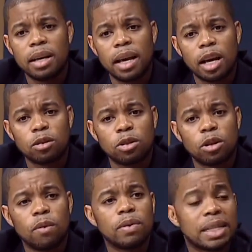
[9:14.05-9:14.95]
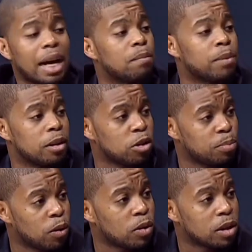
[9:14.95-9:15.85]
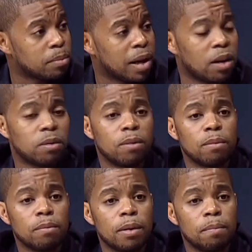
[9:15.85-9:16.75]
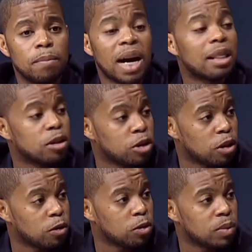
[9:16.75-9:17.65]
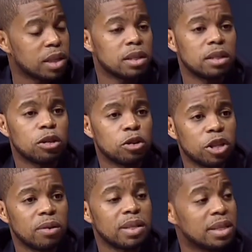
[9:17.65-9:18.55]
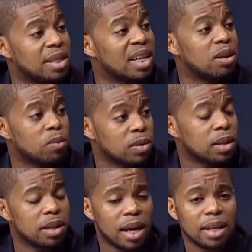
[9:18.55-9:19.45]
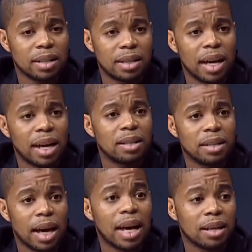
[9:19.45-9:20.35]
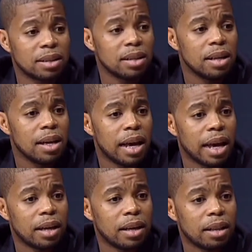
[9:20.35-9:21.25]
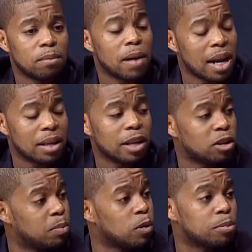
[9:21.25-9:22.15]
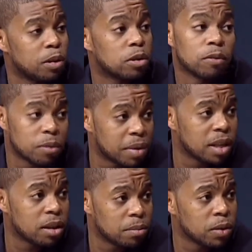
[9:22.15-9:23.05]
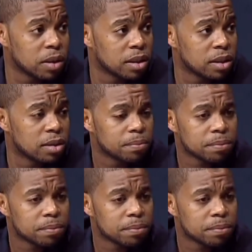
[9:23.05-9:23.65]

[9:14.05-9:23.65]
And so if it's not being spoken about by the church, which the church still today stands as the modern day spokesperson for many communities.